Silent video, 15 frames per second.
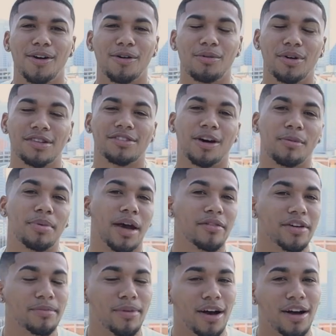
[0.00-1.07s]
What's up
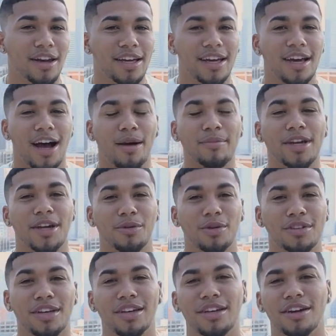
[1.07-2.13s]
everybody? I'm here
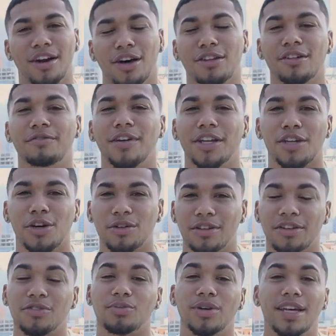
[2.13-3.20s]
with another video
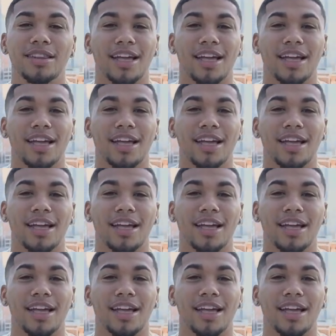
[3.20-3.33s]
this week